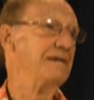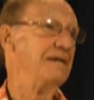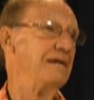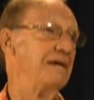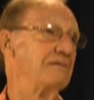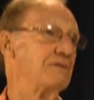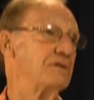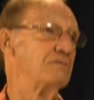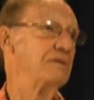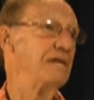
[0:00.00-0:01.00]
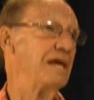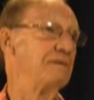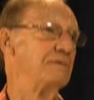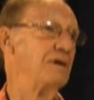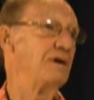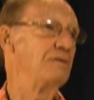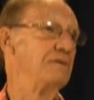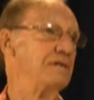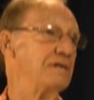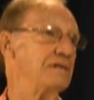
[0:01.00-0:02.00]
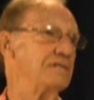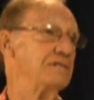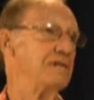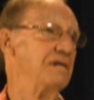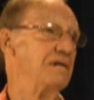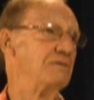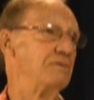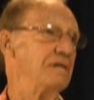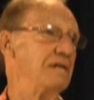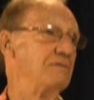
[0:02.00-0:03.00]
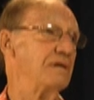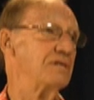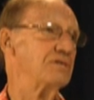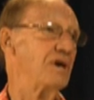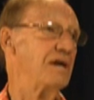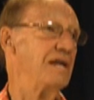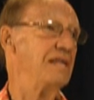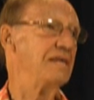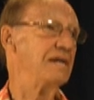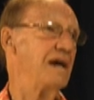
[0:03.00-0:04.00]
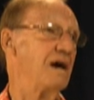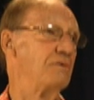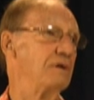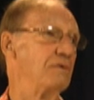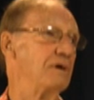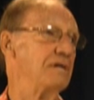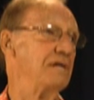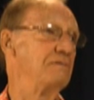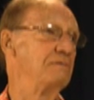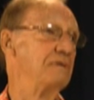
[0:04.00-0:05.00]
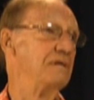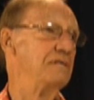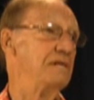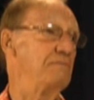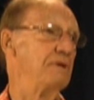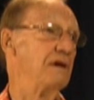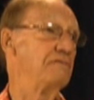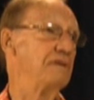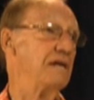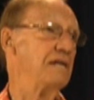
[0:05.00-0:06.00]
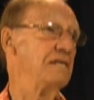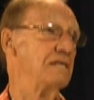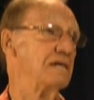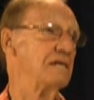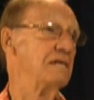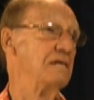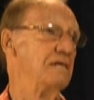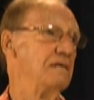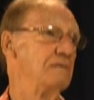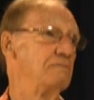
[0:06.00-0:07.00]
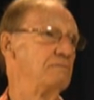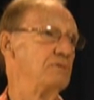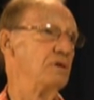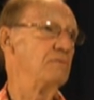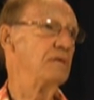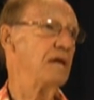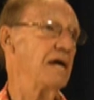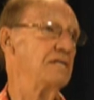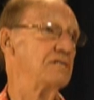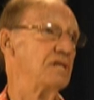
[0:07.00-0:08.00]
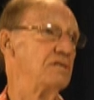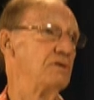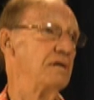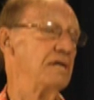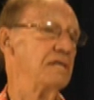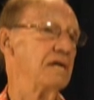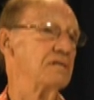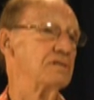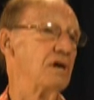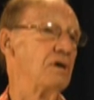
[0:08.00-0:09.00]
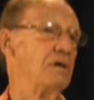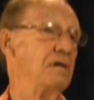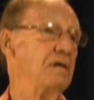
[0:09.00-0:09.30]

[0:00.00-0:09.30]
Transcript: And of course we let him go because we didn't want to start anything now. We weren't in deep enough yet into the German lines to do anything. So